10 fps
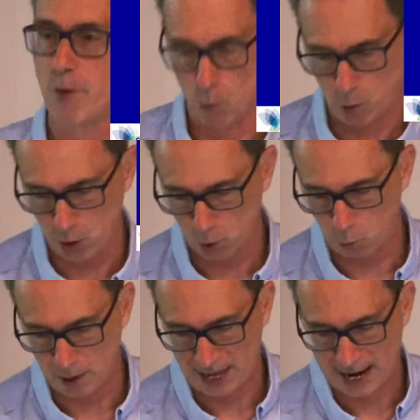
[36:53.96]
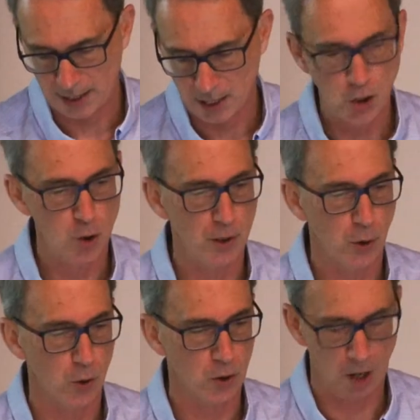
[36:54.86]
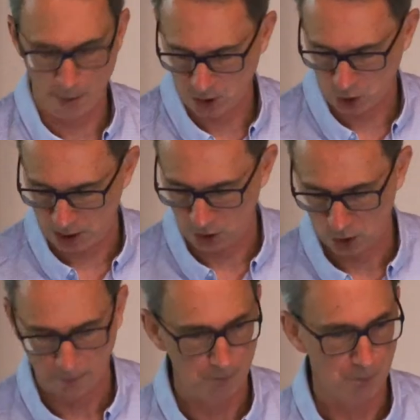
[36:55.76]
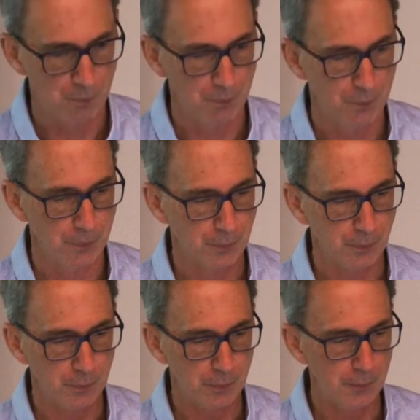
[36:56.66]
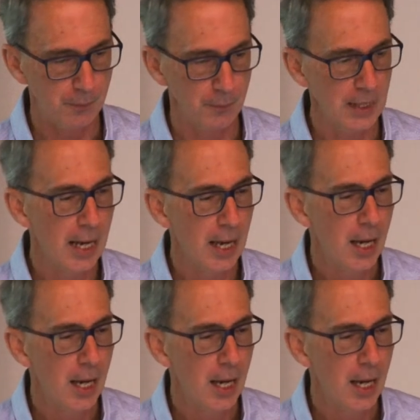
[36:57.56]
for a world without human-caused climate change.